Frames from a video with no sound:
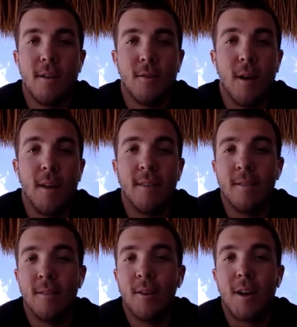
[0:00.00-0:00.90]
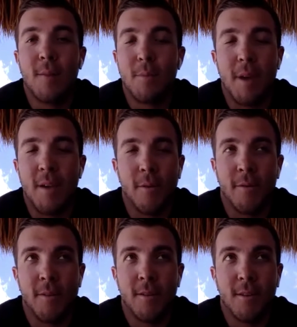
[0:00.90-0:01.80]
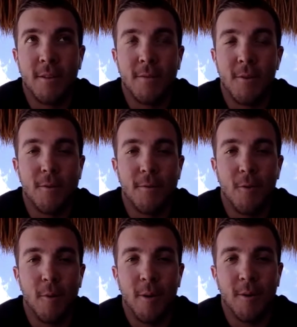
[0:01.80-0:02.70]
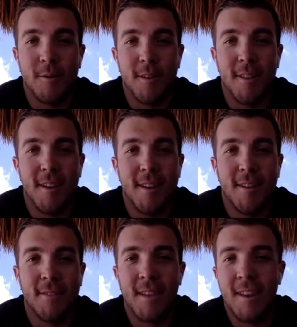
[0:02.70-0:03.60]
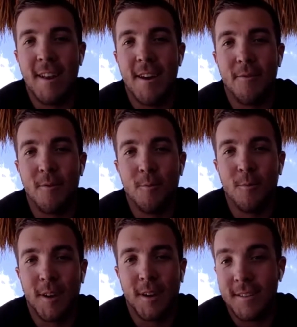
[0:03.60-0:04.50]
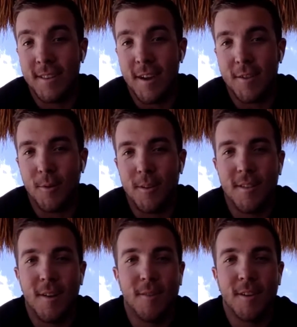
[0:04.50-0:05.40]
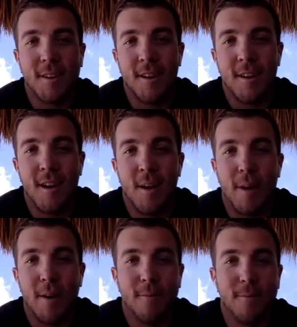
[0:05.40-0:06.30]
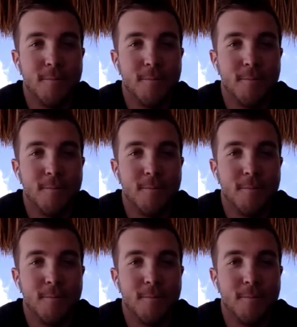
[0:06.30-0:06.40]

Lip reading: So I'd look up the baseball facilities first and foremost. And then if they didn't have like nice ones, I was like, all right, I'm out.